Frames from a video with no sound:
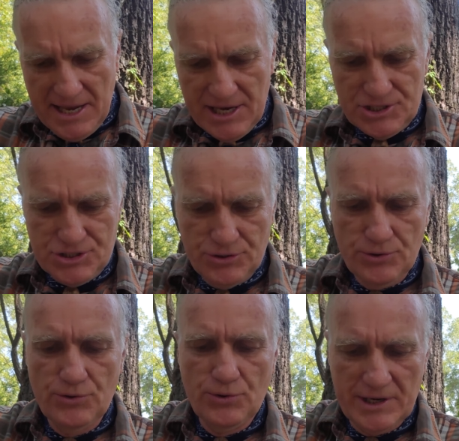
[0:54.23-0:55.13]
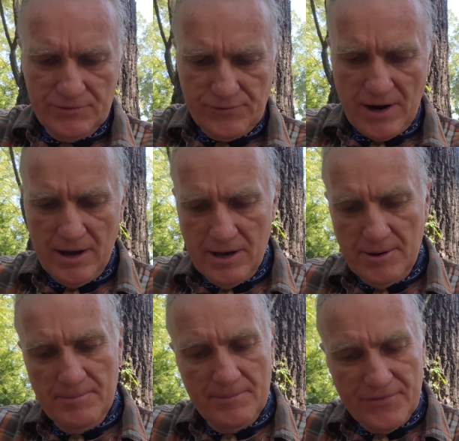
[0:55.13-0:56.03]
issuing
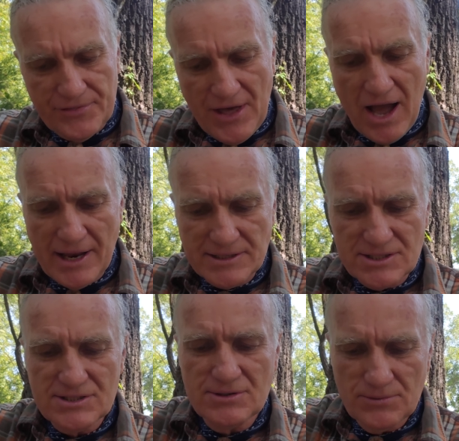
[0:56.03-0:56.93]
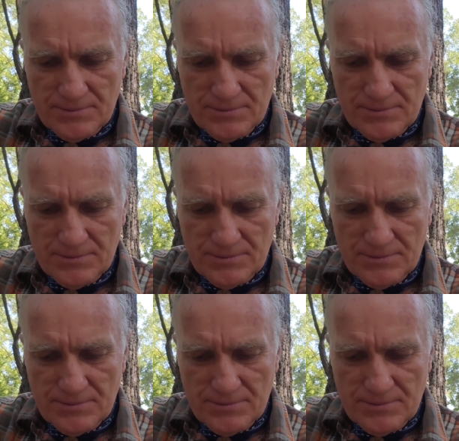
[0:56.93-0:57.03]
from thoughts,